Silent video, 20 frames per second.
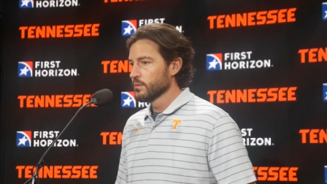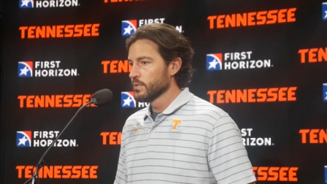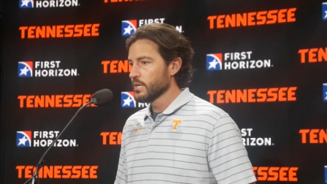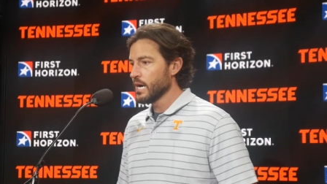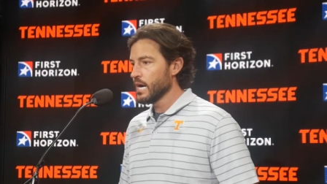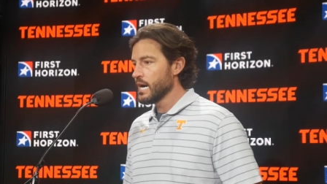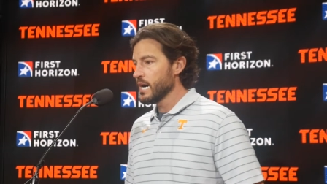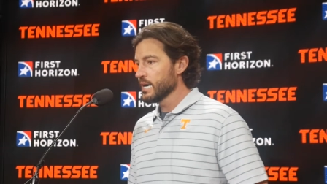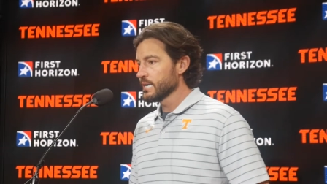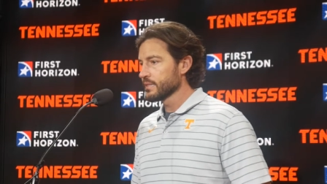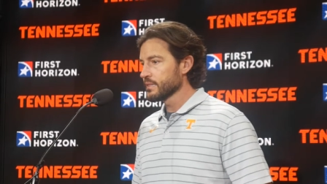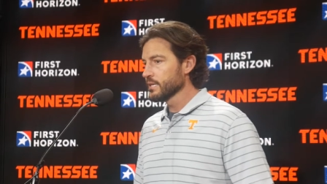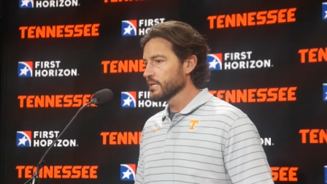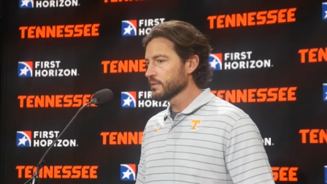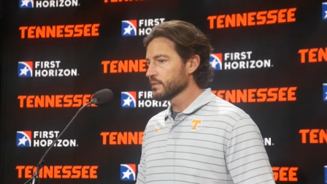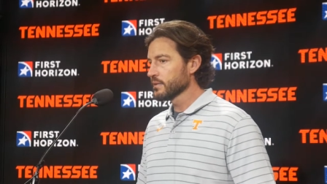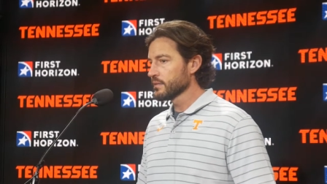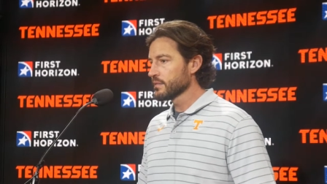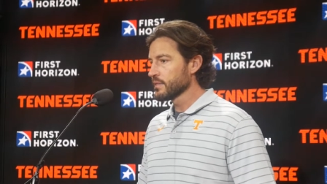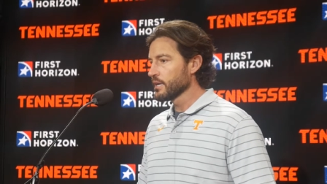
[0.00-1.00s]
I
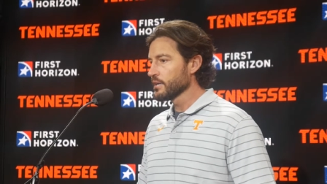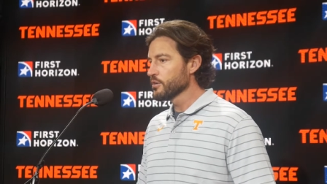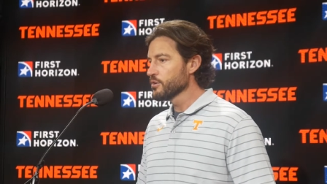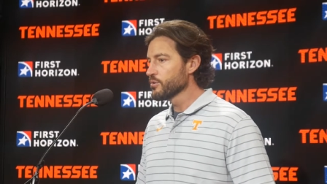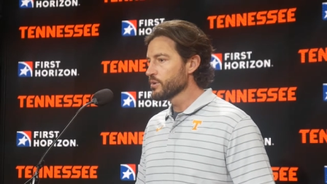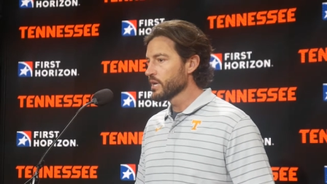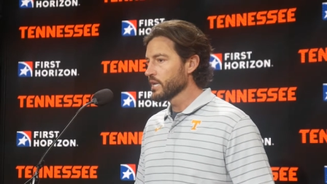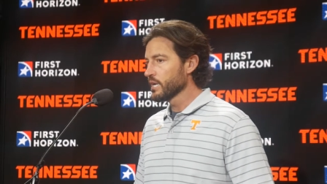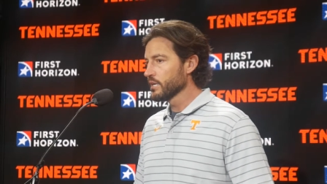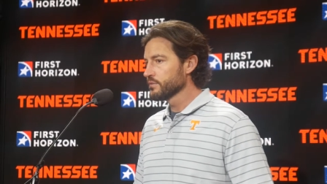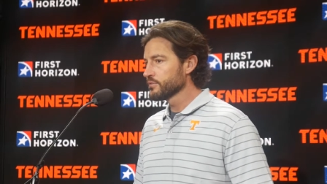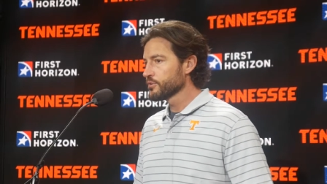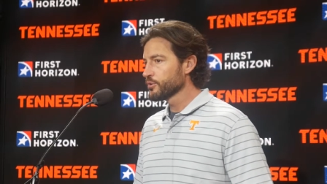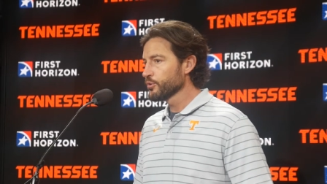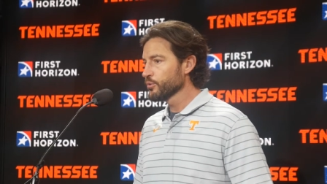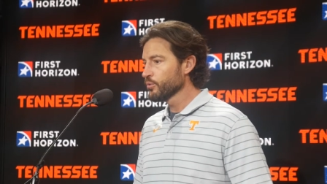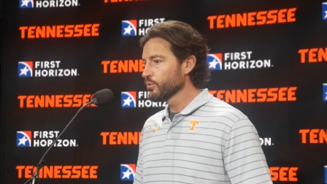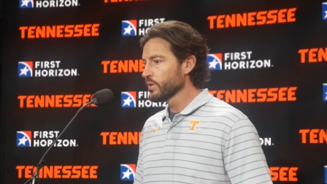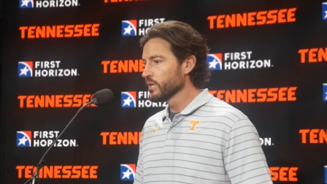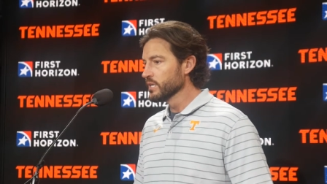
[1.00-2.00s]
think the thing you get
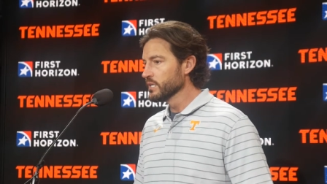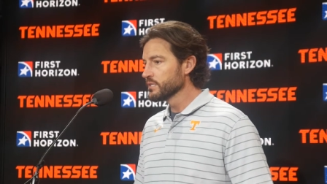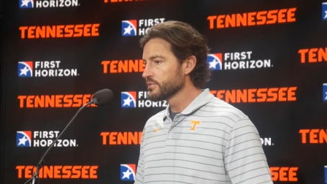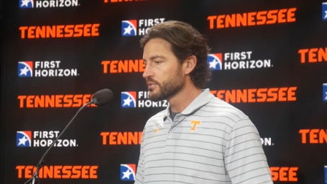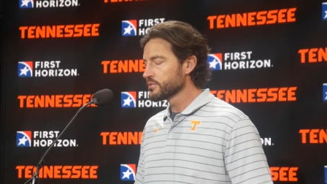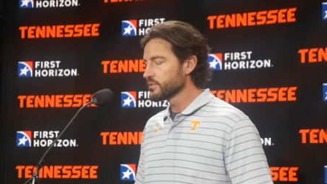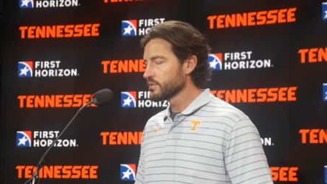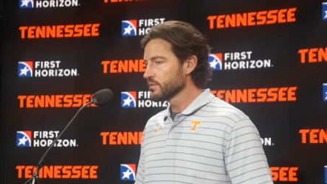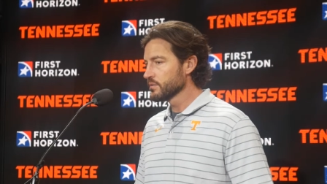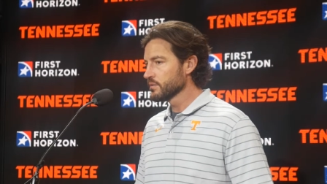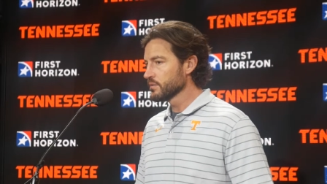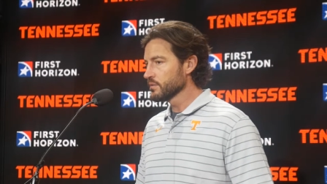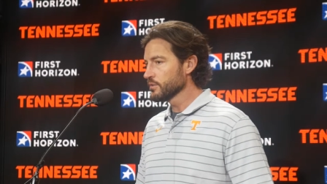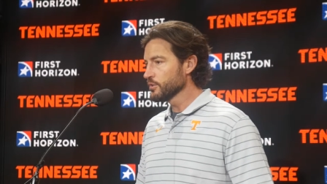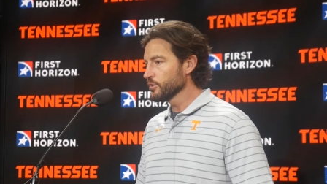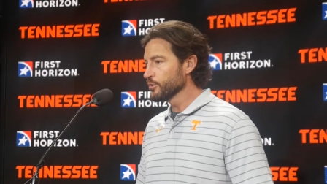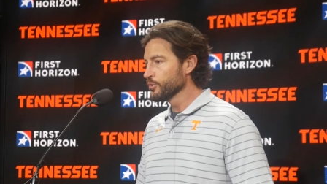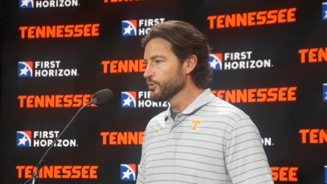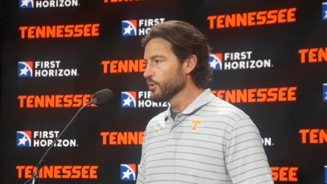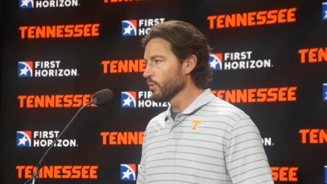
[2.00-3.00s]
into is
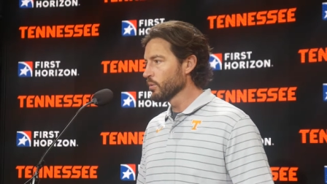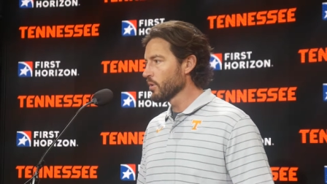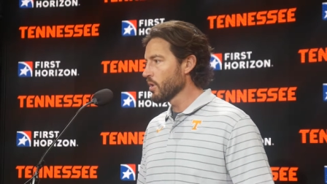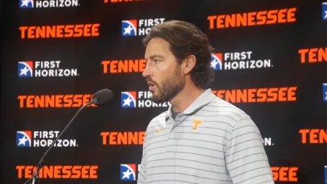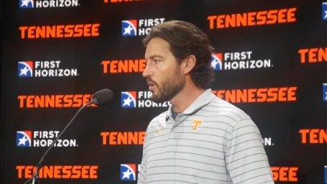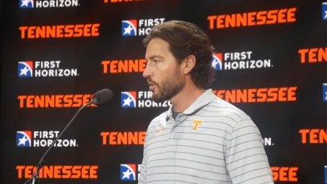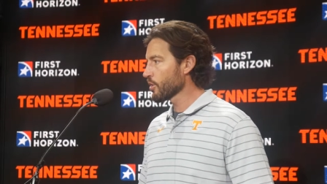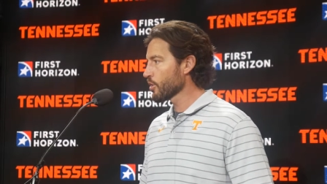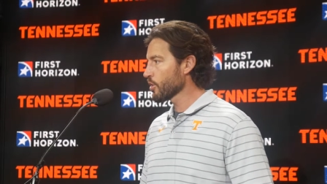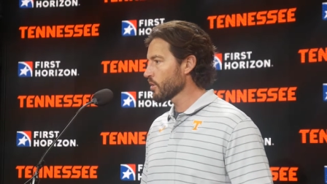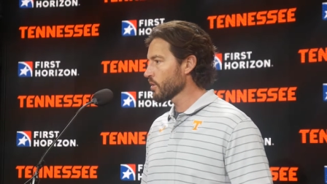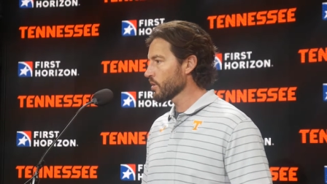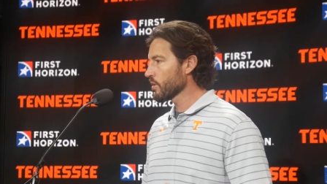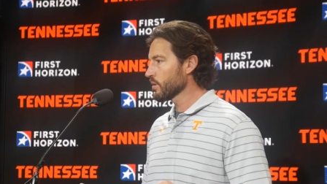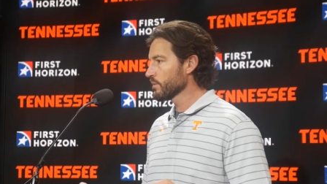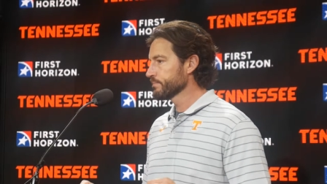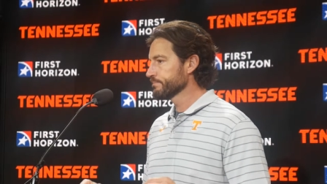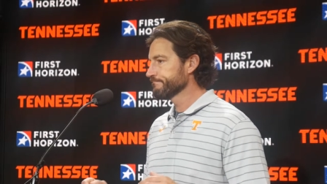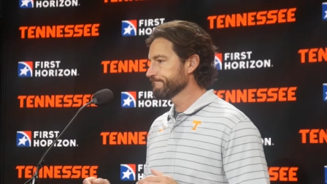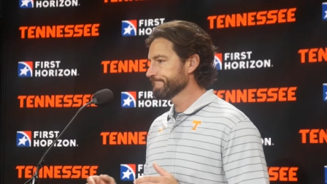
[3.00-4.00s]
you no
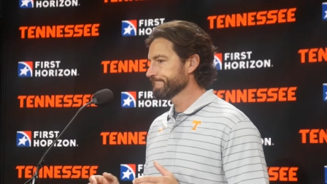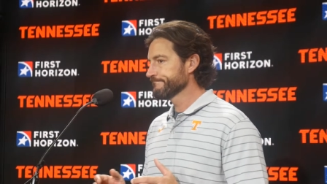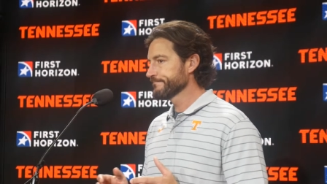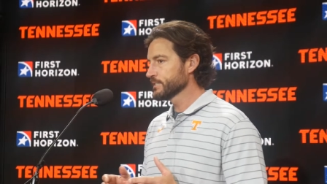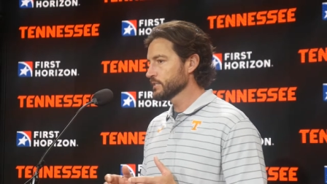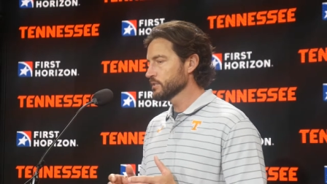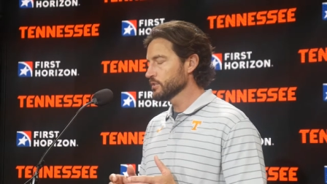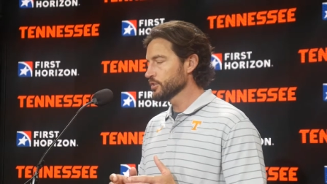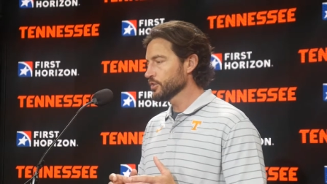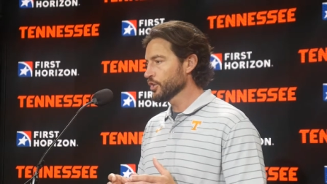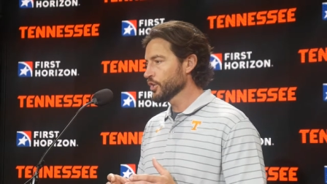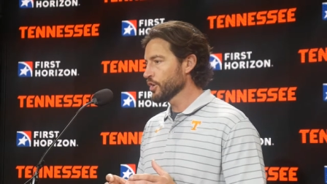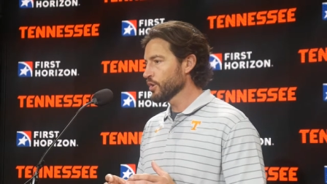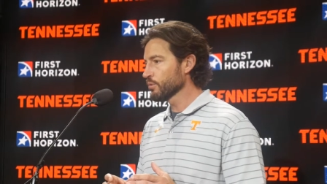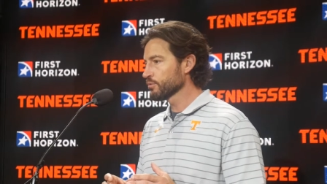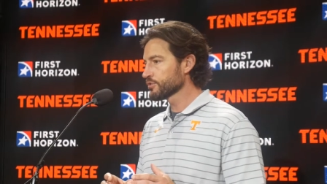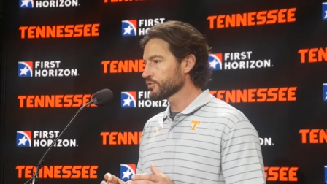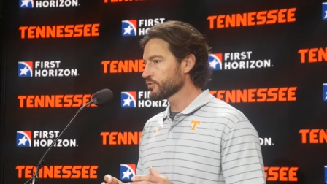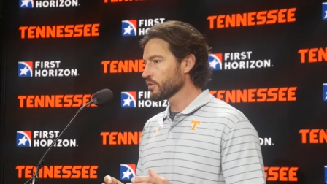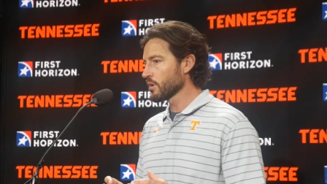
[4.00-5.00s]
longer, you
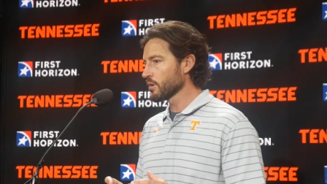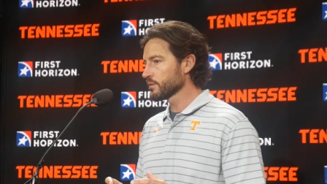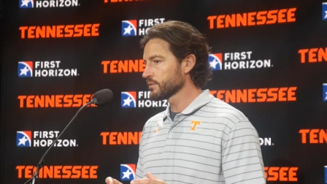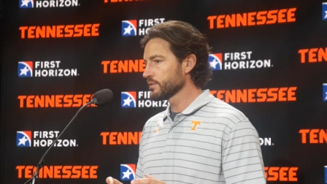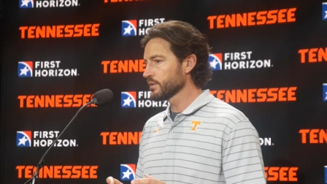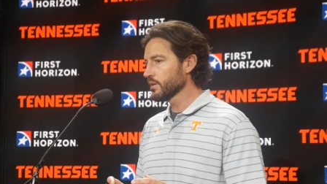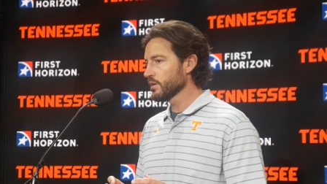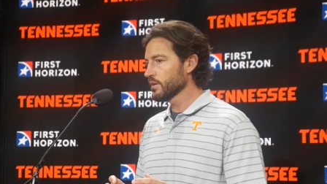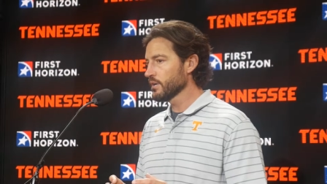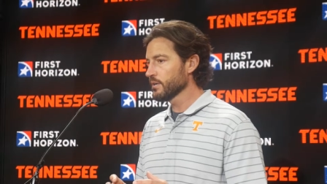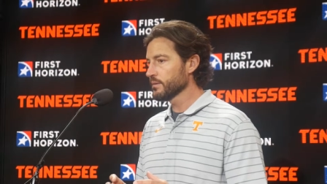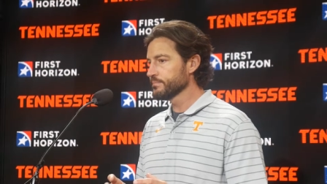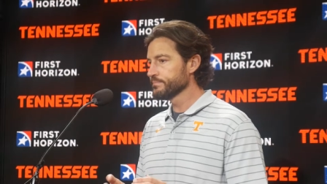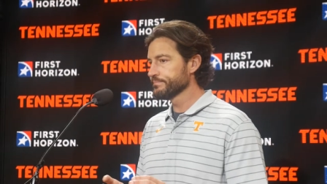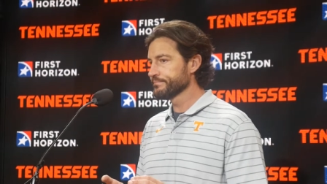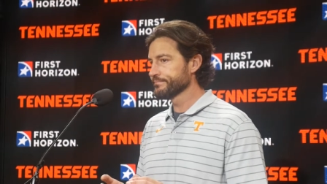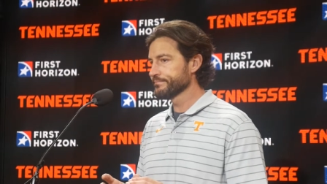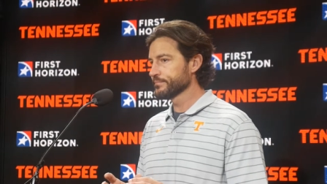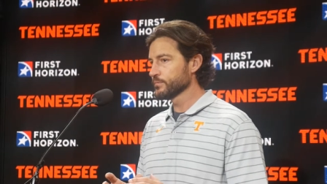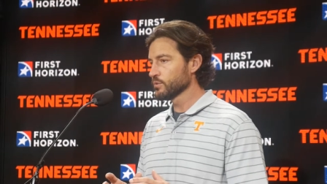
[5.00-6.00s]
know, start to
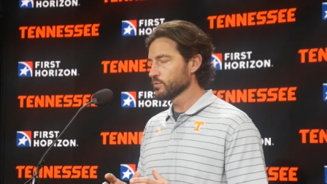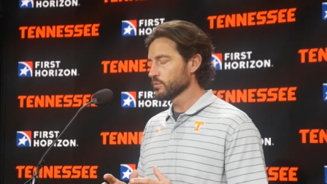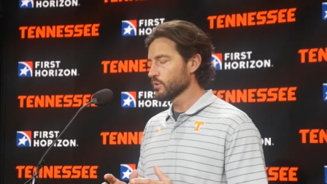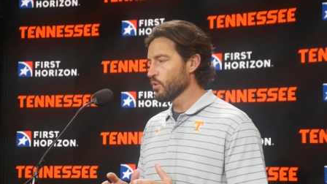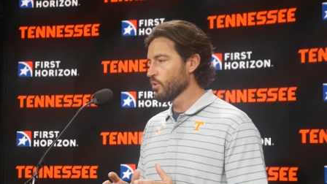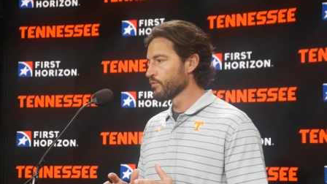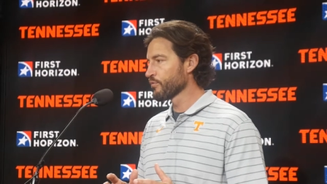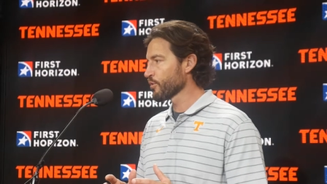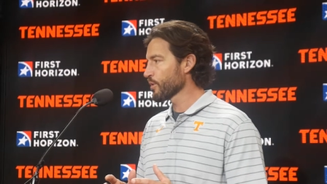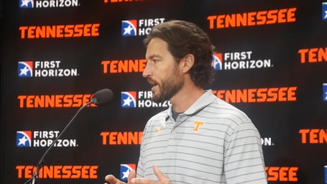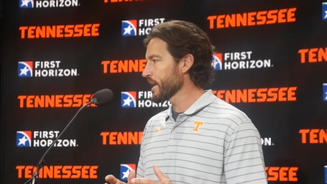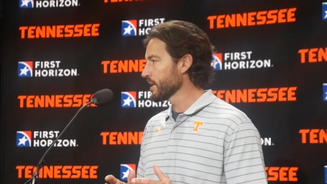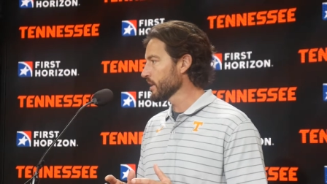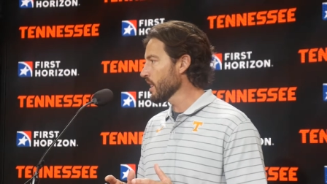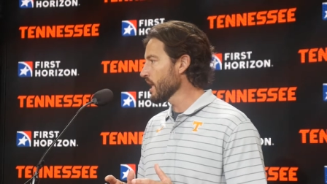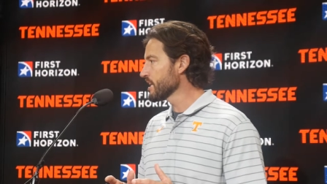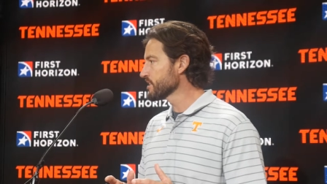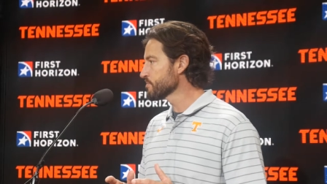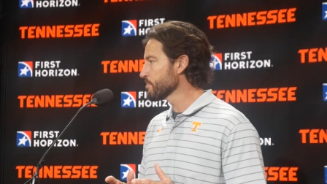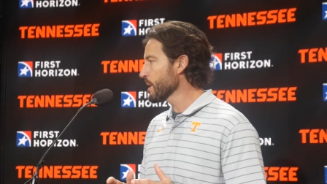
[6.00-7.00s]

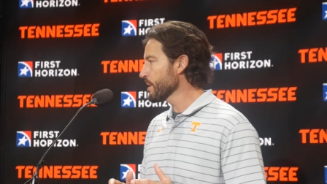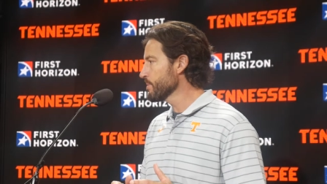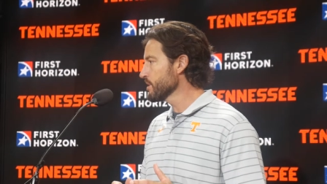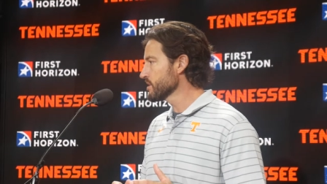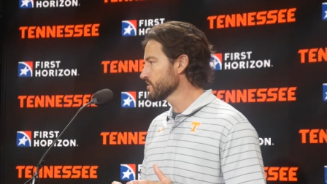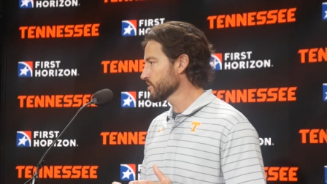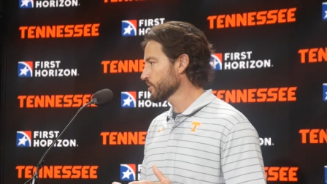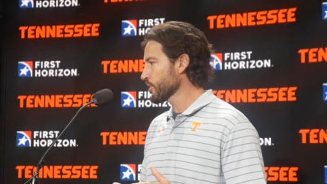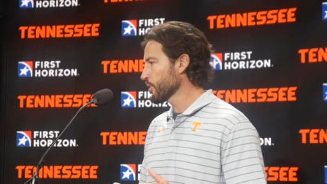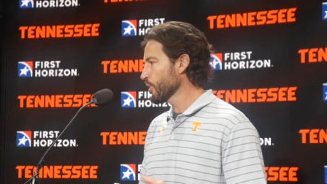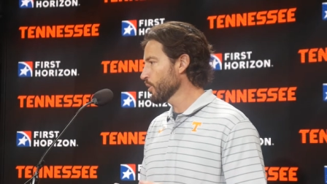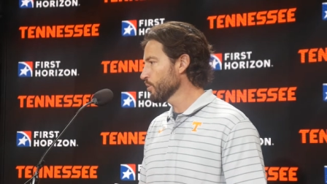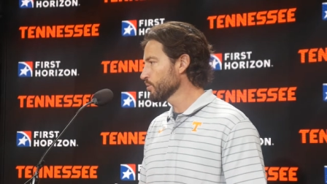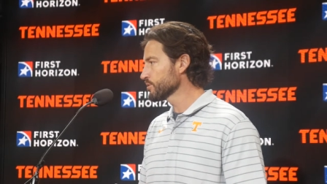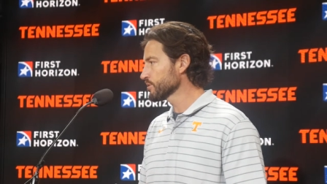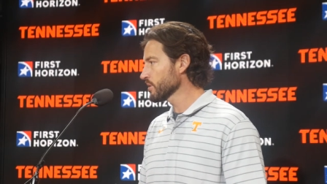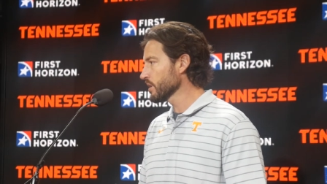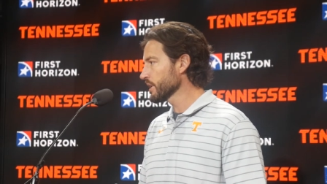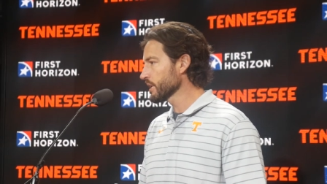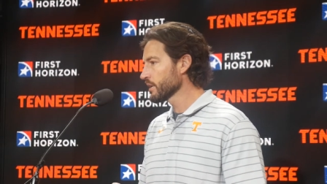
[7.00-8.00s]
overanalyze maybe as a
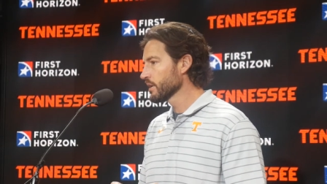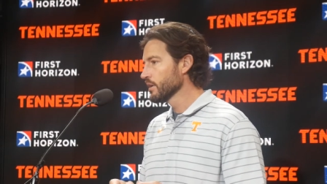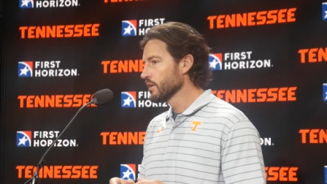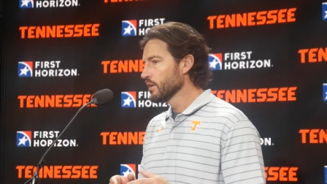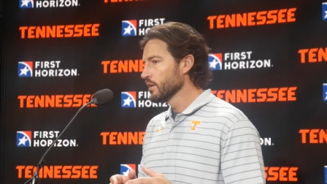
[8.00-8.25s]
coach, like,